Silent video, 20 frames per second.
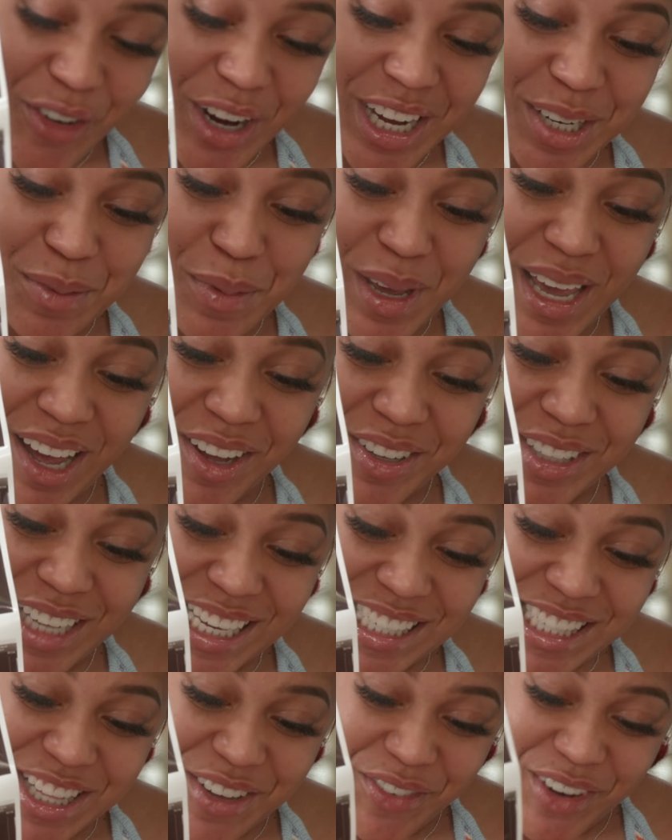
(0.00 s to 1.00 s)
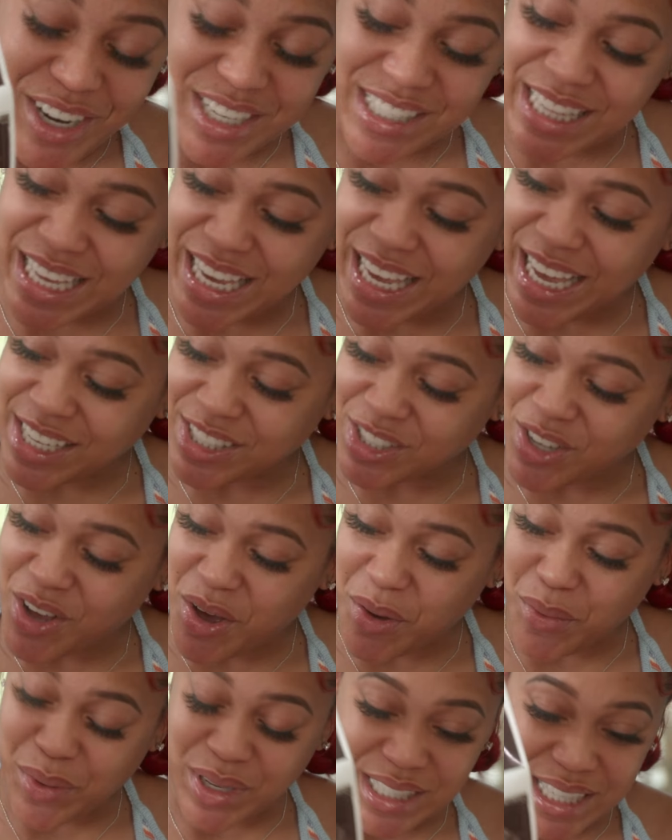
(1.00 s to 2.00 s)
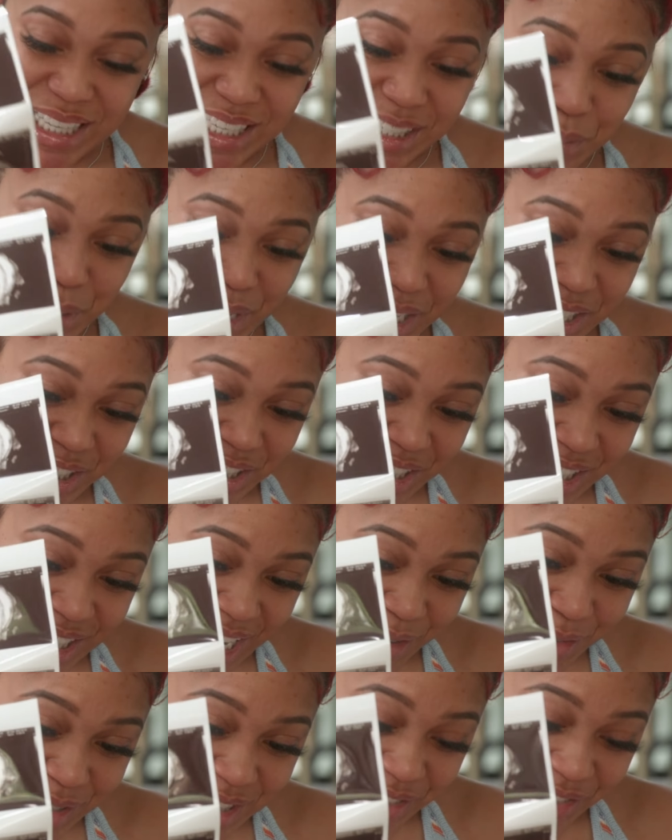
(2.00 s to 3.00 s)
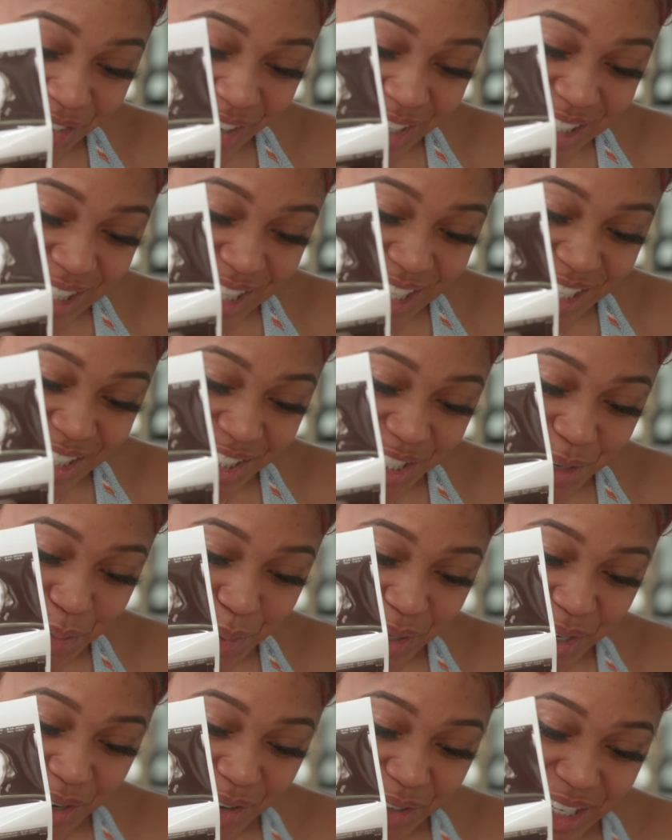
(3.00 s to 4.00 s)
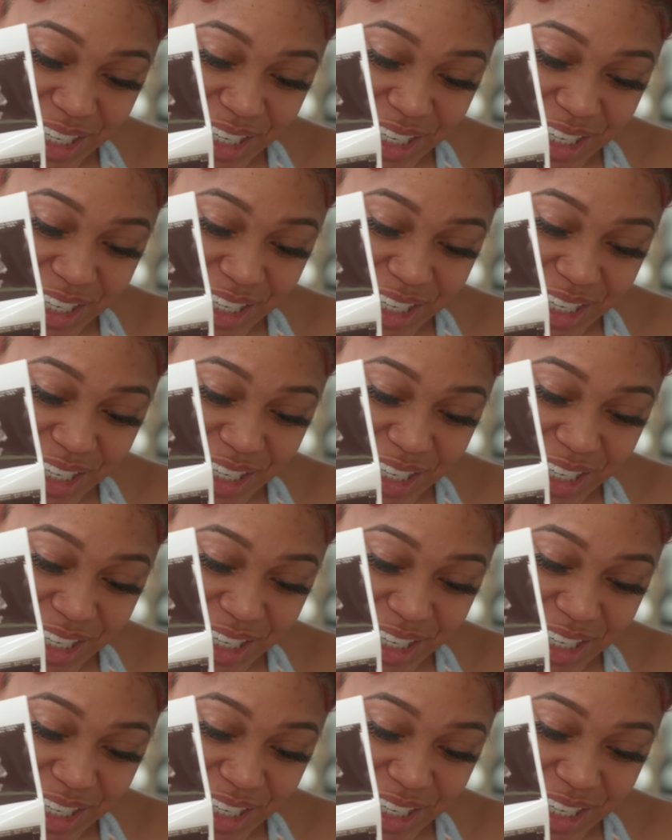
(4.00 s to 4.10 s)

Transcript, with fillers: freaked me out. That's the first thing I saw was this picture. That was the first thing she put on